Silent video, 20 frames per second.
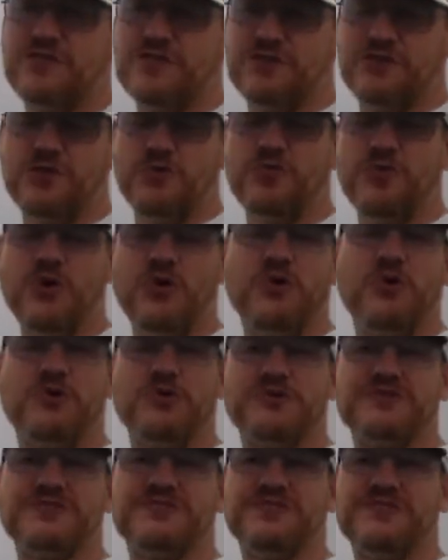little
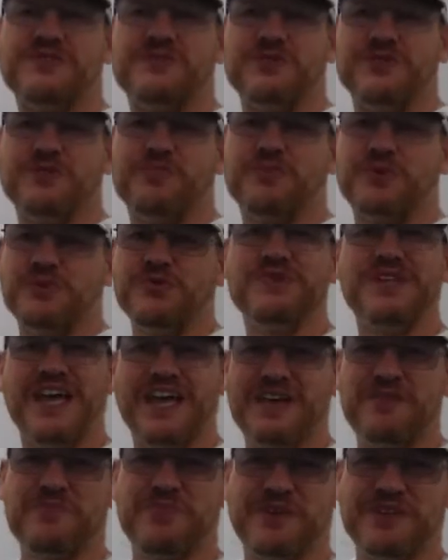poles with blue
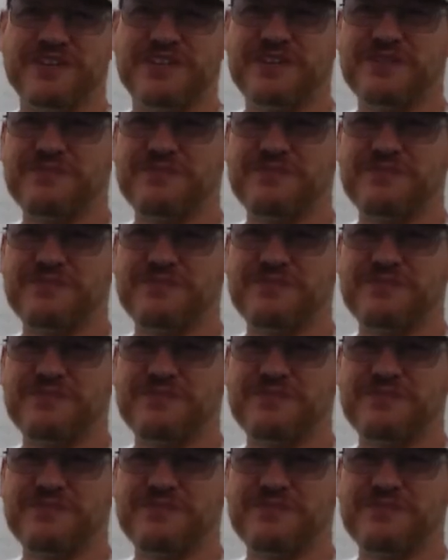tape on